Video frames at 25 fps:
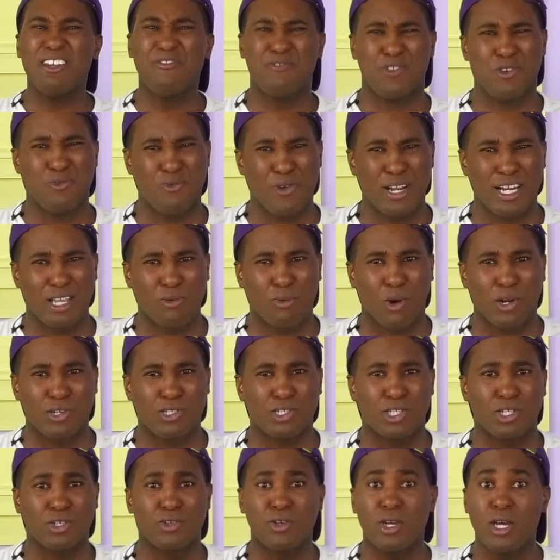if you really
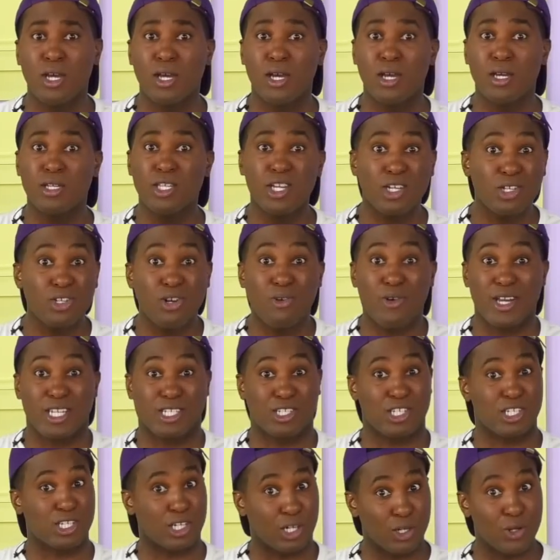want to, you can always
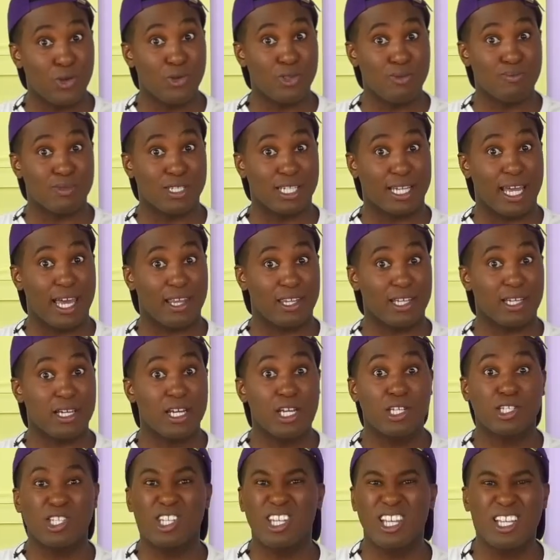just glue them together
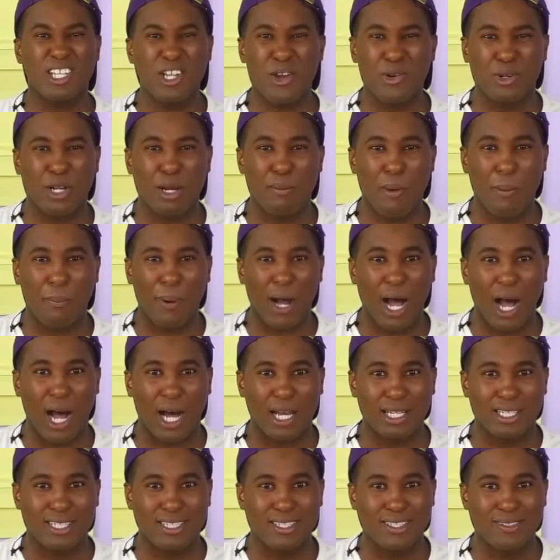so they don't come
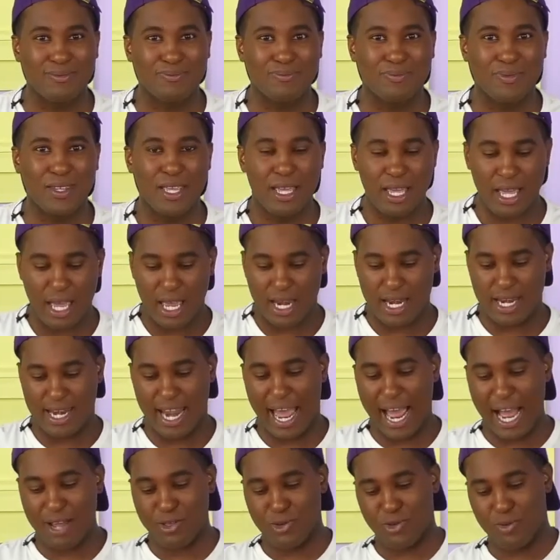apart.
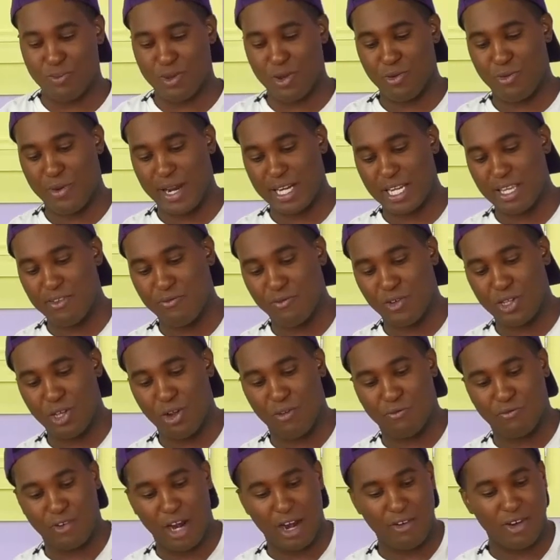Now you'll be ready for
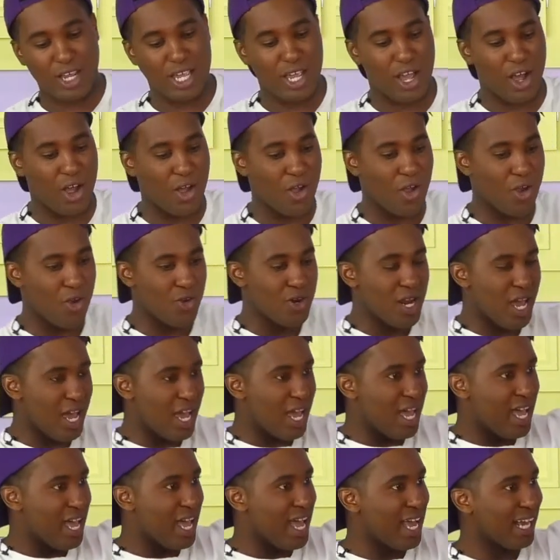your very own
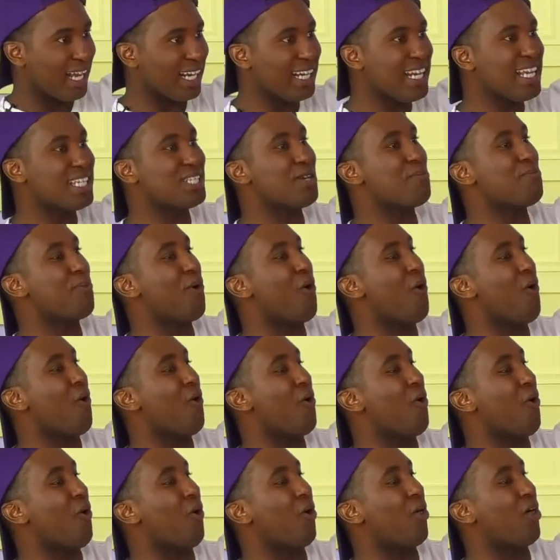glitter
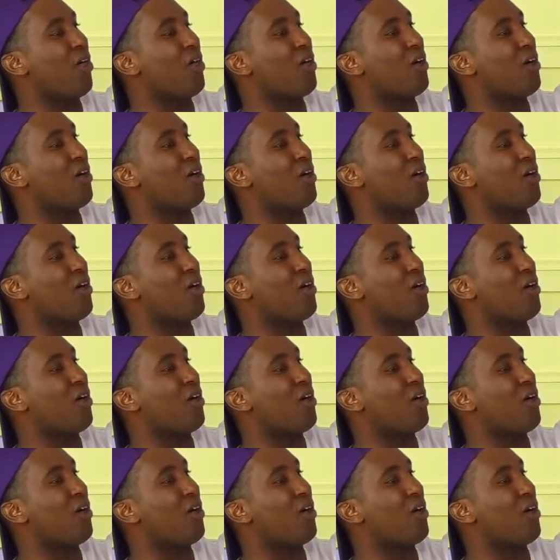ball.